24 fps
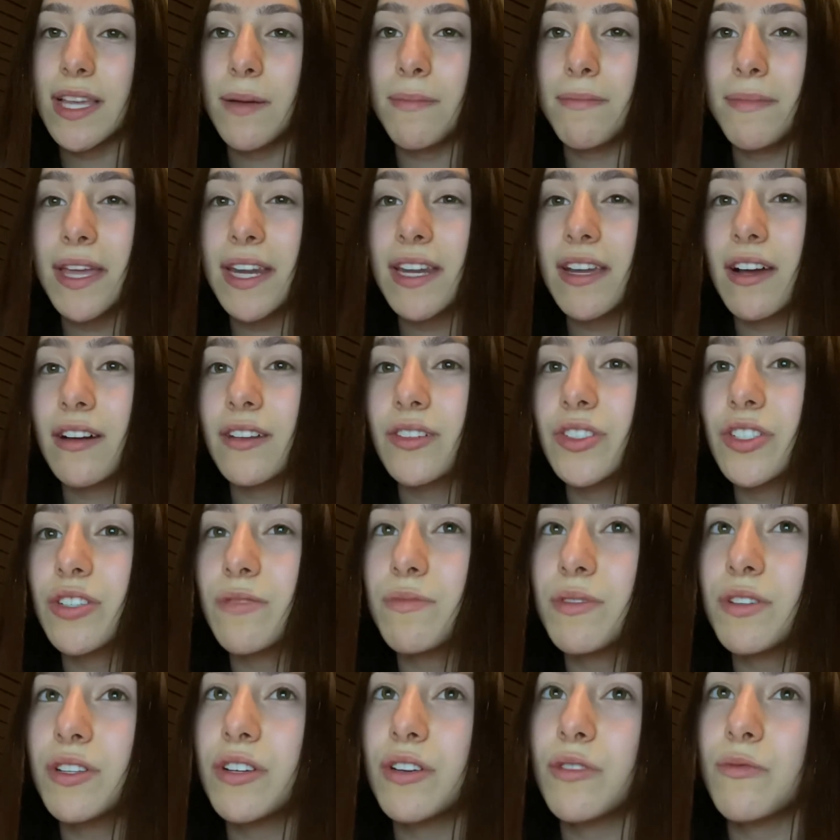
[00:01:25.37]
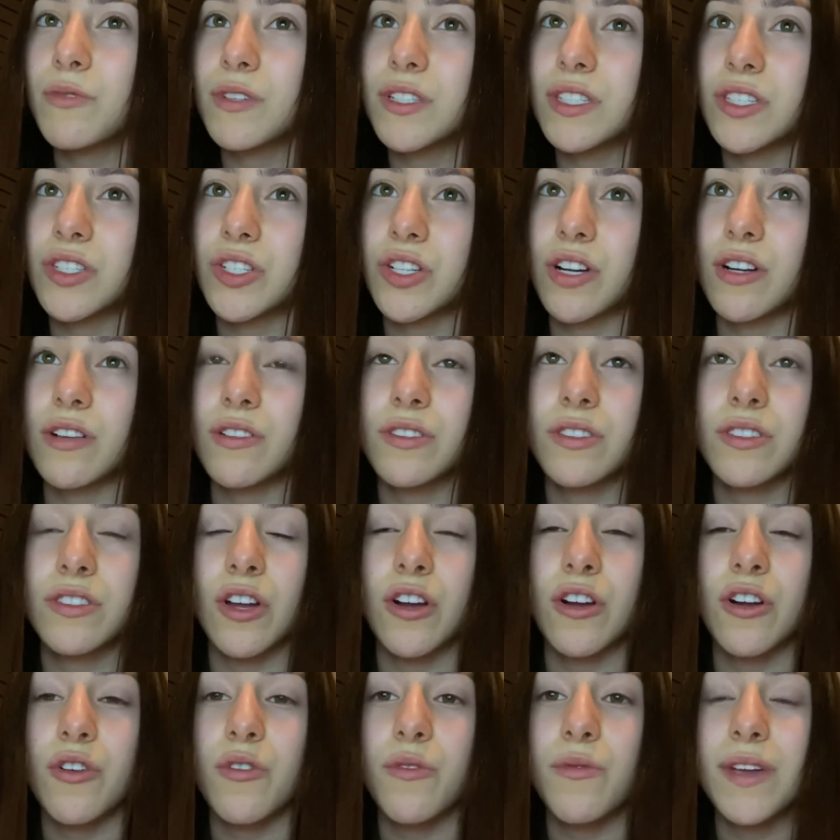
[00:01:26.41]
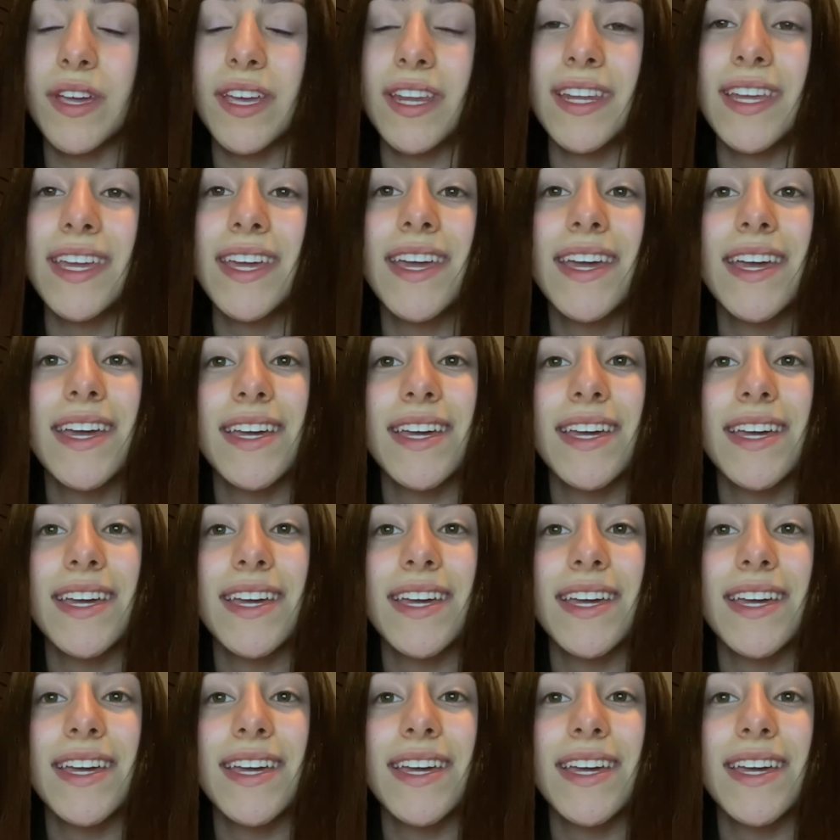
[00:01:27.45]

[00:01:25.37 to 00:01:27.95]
A main contributor was Charles Darwin.